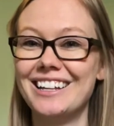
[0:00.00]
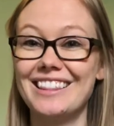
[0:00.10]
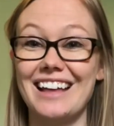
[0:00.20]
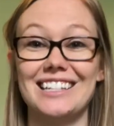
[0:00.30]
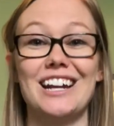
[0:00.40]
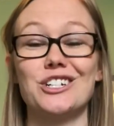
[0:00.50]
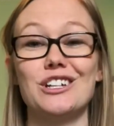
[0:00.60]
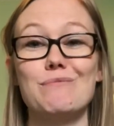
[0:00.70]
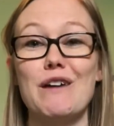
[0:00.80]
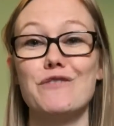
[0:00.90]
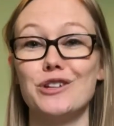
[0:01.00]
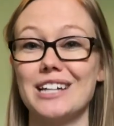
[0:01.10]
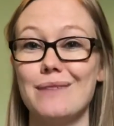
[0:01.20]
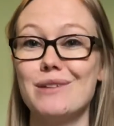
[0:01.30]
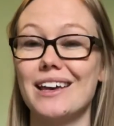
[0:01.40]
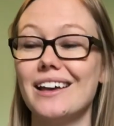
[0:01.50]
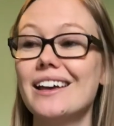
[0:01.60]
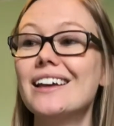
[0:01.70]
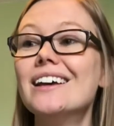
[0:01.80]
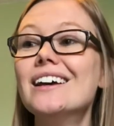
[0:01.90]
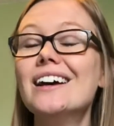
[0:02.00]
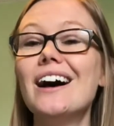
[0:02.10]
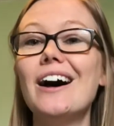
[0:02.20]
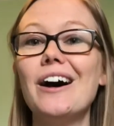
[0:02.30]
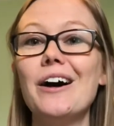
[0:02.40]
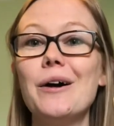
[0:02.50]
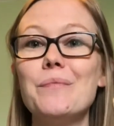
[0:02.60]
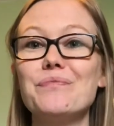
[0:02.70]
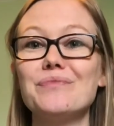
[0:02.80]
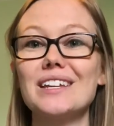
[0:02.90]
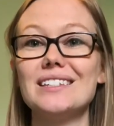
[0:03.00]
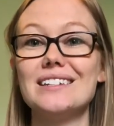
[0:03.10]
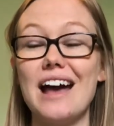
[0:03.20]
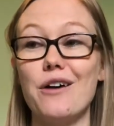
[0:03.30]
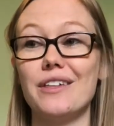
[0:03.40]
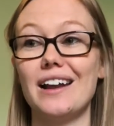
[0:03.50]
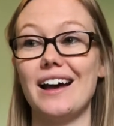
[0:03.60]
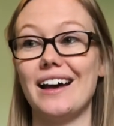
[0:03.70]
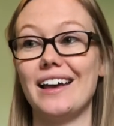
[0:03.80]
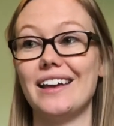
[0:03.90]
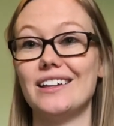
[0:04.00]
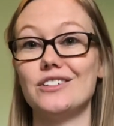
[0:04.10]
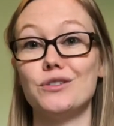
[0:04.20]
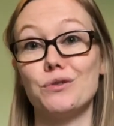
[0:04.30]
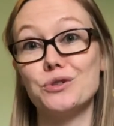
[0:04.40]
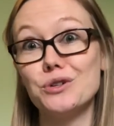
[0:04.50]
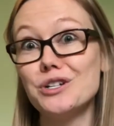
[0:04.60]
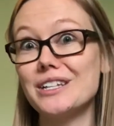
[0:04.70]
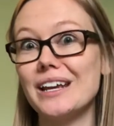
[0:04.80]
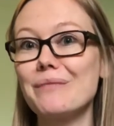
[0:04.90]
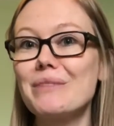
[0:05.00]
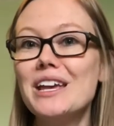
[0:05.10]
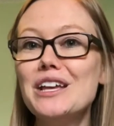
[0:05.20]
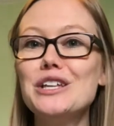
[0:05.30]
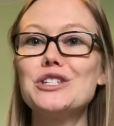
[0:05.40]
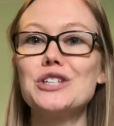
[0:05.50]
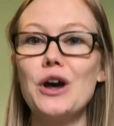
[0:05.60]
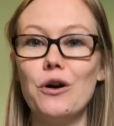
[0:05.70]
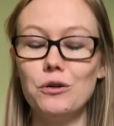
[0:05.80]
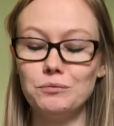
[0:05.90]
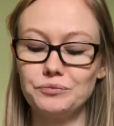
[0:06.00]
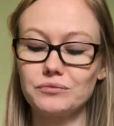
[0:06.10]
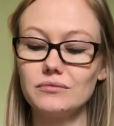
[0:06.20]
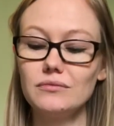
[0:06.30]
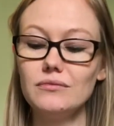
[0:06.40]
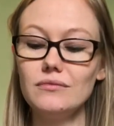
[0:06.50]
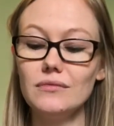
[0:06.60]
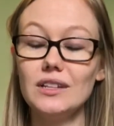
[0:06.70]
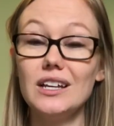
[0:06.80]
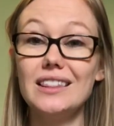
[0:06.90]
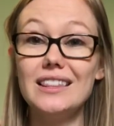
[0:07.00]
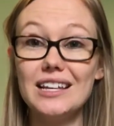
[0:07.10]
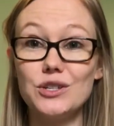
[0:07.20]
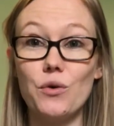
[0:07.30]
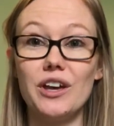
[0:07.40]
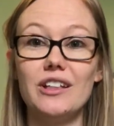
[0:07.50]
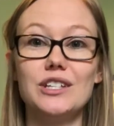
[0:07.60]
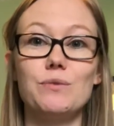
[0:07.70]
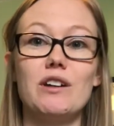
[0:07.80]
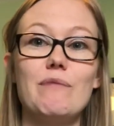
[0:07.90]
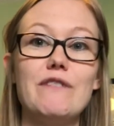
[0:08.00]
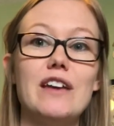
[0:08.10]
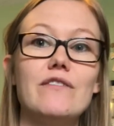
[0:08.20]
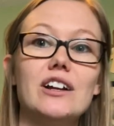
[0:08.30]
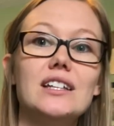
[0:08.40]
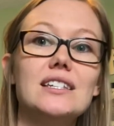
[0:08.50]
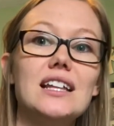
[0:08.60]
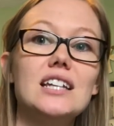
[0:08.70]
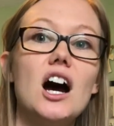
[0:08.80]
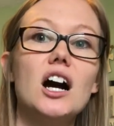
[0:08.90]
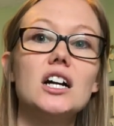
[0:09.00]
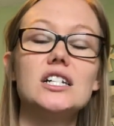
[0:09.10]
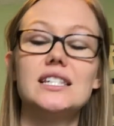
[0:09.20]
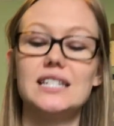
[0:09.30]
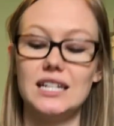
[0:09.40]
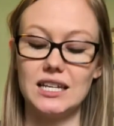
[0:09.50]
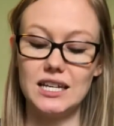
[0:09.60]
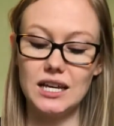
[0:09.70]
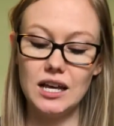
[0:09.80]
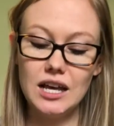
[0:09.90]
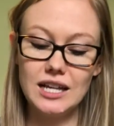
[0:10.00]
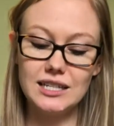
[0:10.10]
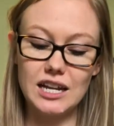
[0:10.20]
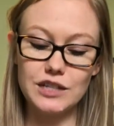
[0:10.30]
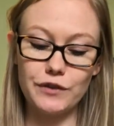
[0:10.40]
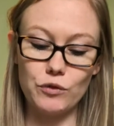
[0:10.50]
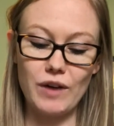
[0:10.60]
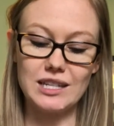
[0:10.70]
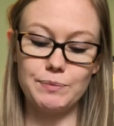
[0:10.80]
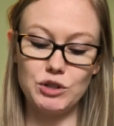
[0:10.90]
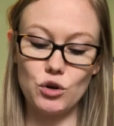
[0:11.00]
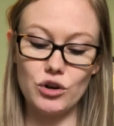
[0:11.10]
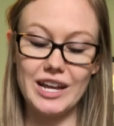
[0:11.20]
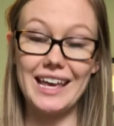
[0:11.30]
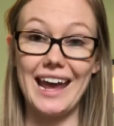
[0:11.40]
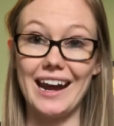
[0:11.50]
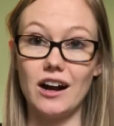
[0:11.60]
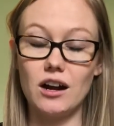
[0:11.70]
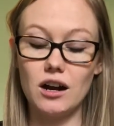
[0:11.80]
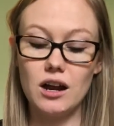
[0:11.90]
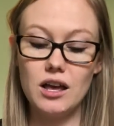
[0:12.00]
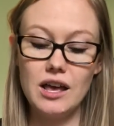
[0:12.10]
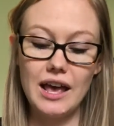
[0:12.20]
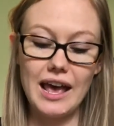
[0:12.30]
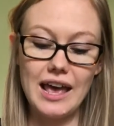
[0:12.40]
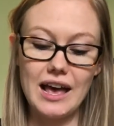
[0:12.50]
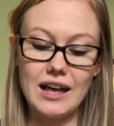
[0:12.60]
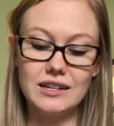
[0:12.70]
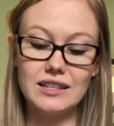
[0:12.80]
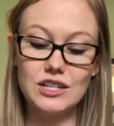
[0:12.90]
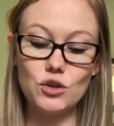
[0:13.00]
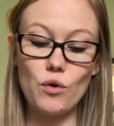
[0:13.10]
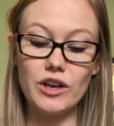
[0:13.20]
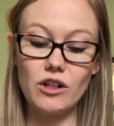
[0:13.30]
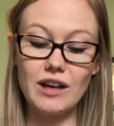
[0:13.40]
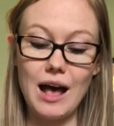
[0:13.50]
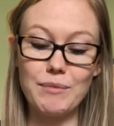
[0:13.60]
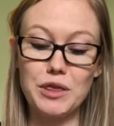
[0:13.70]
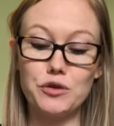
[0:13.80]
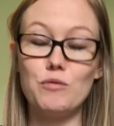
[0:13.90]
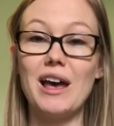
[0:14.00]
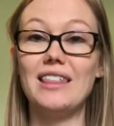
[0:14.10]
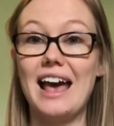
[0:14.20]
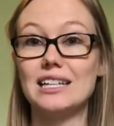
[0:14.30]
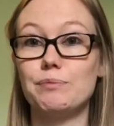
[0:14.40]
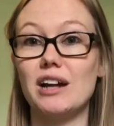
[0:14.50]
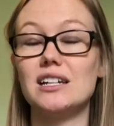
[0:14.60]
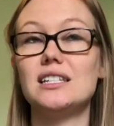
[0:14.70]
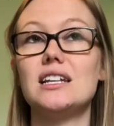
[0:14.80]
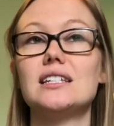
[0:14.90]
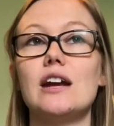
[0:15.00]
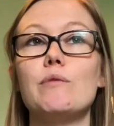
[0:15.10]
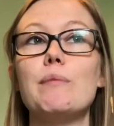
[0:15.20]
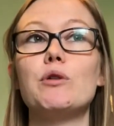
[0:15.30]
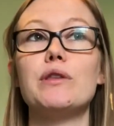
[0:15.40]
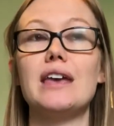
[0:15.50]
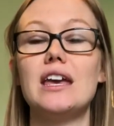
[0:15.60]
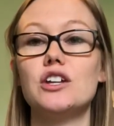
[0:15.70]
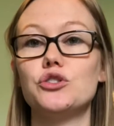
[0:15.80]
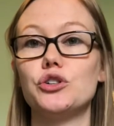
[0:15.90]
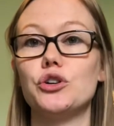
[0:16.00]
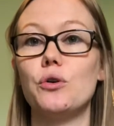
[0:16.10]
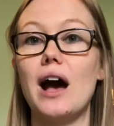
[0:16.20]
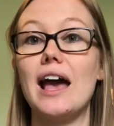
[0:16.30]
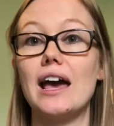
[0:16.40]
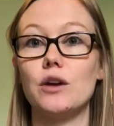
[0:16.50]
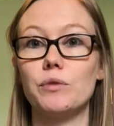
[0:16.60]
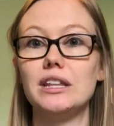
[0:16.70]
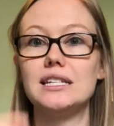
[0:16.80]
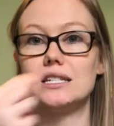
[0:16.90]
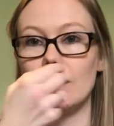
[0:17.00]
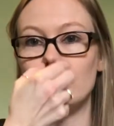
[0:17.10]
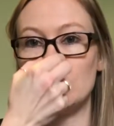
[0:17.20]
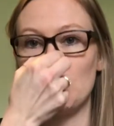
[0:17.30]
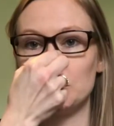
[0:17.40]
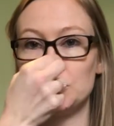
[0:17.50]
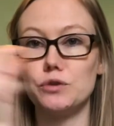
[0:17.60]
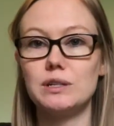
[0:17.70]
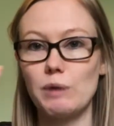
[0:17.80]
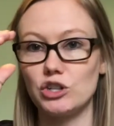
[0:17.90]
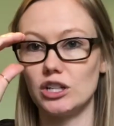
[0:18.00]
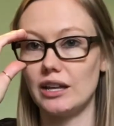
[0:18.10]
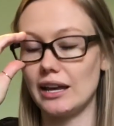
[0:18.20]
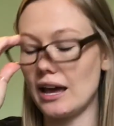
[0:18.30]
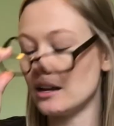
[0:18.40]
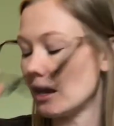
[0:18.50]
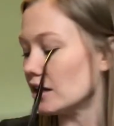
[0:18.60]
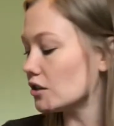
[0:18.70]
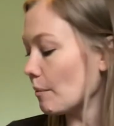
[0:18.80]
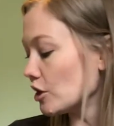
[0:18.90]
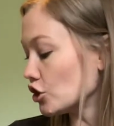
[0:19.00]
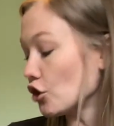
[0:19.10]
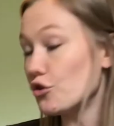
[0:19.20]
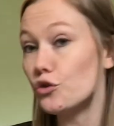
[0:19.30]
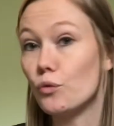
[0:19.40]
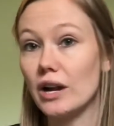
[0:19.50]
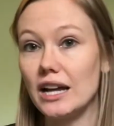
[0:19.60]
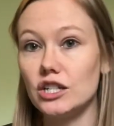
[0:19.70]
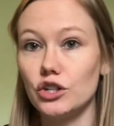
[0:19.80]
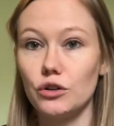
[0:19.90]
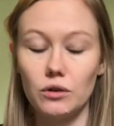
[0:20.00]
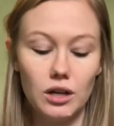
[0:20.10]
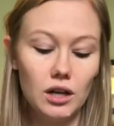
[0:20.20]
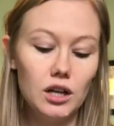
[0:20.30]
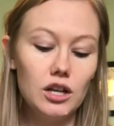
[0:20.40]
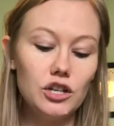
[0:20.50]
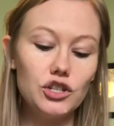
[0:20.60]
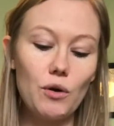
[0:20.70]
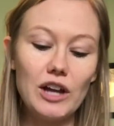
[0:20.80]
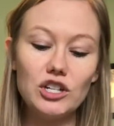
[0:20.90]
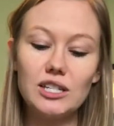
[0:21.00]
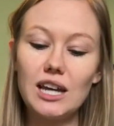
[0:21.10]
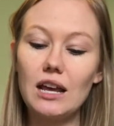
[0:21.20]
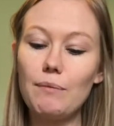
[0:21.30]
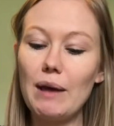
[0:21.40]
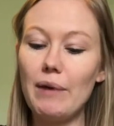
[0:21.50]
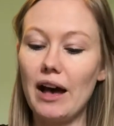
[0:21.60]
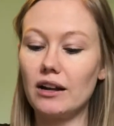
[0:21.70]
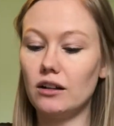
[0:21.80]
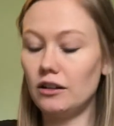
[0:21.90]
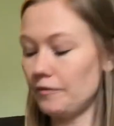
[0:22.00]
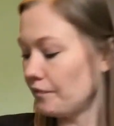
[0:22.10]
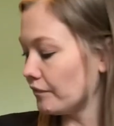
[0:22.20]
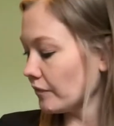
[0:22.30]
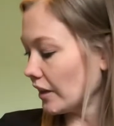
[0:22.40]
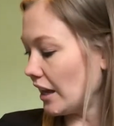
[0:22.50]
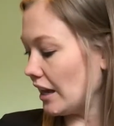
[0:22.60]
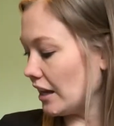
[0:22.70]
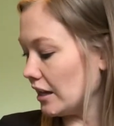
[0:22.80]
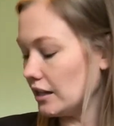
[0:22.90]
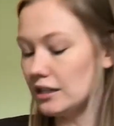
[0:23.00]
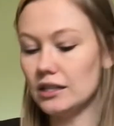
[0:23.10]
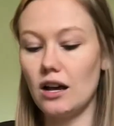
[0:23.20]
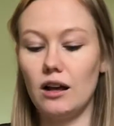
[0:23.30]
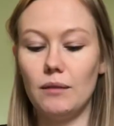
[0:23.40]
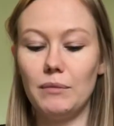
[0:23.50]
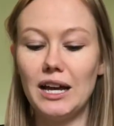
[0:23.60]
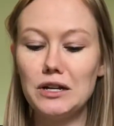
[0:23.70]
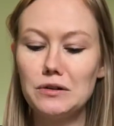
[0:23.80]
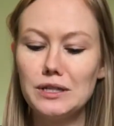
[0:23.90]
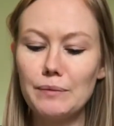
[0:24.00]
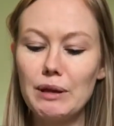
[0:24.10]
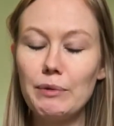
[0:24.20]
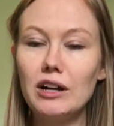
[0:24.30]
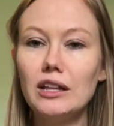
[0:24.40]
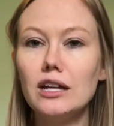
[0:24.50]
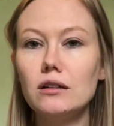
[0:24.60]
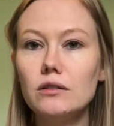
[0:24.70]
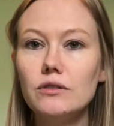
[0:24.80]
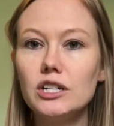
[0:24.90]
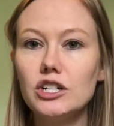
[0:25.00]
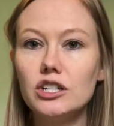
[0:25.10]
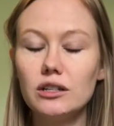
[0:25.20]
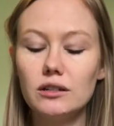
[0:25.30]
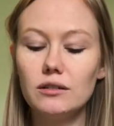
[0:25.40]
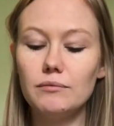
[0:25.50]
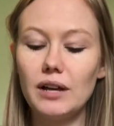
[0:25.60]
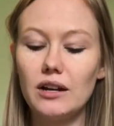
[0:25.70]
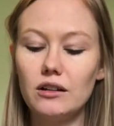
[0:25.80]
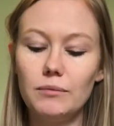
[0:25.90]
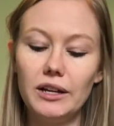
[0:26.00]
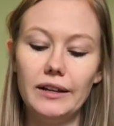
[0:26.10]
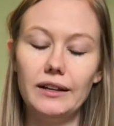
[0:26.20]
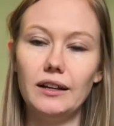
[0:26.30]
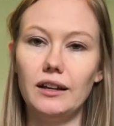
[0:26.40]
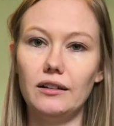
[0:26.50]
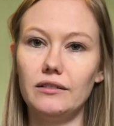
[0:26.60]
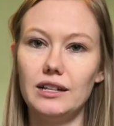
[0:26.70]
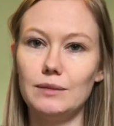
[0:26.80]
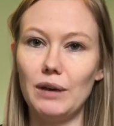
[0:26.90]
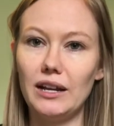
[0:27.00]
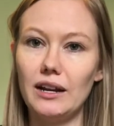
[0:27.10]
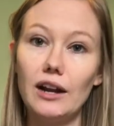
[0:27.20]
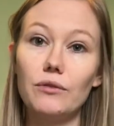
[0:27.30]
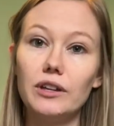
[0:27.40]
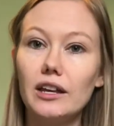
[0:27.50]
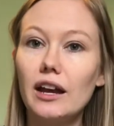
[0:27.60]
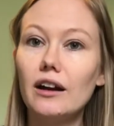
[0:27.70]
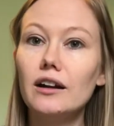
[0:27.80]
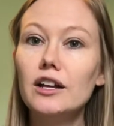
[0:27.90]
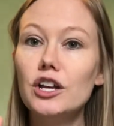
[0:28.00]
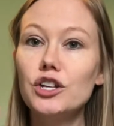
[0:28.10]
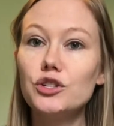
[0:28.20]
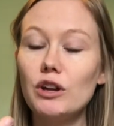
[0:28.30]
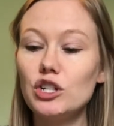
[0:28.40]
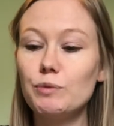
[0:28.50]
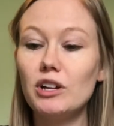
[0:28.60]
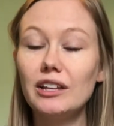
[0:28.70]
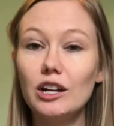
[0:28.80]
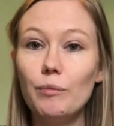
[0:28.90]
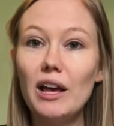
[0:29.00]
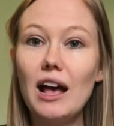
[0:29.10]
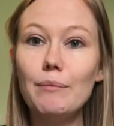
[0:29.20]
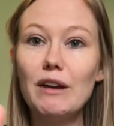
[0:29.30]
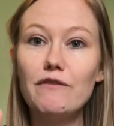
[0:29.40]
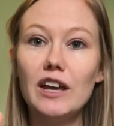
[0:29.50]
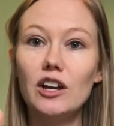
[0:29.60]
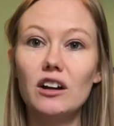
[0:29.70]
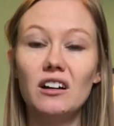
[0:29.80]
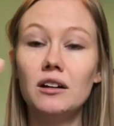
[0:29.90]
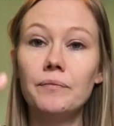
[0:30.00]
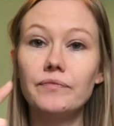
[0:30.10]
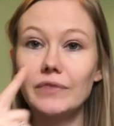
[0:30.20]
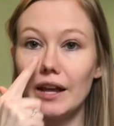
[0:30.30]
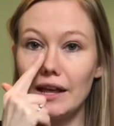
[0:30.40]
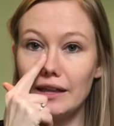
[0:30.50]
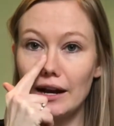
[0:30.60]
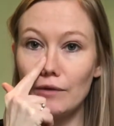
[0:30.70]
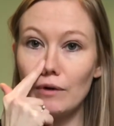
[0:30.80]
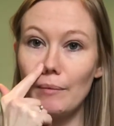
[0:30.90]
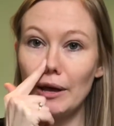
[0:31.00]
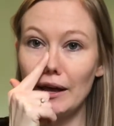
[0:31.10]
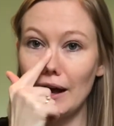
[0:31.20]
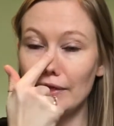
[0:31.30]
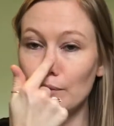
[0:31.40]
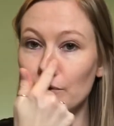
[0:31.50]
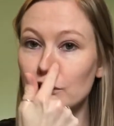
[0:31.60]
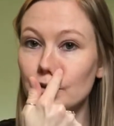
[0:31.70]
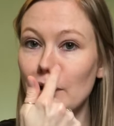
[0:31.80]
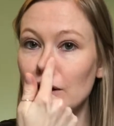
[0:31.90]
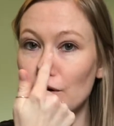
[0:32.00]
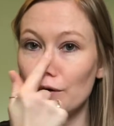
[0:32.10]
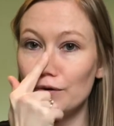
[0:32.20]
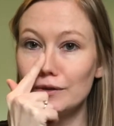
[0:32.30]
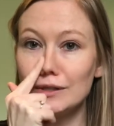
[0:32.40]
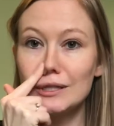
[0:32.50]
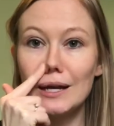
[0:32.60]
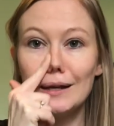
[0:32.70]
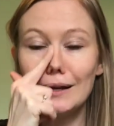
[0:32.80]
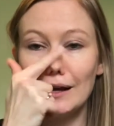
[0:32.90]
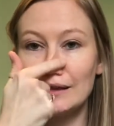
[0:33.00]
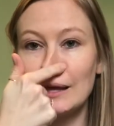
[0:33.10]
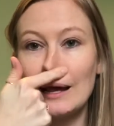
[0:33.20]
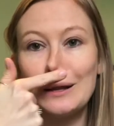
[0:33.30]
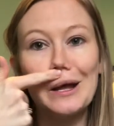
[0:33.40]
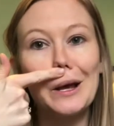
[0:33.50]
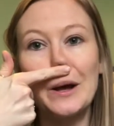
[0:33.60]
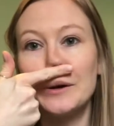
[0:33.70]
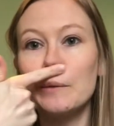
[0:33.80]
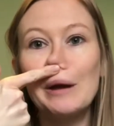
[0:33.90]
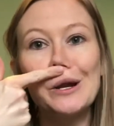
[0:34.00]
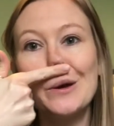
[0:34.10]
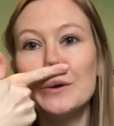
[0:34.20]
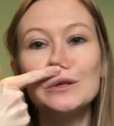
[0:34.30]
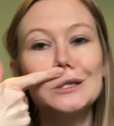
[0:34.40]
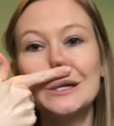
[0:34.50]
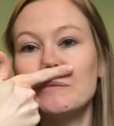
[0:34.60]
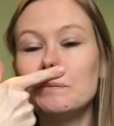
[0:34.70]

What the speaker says: That's actually my full-time gig, now that I don't do nursing. So this oil is one of my favorites. It's RC, stands for respiratory care. And this oil got me through my last pregnancy because I remember with Andrew, I had a really stuffy nose too, especially like at night. So I'm gonna show you what I do. So I just take my bottle, and I know some people are like, oh, don't touch the bottle, but it's mine and I don't really care. So I just put a little bit on my finger, and then I rub it on the bridge of my nose and then like under my nose.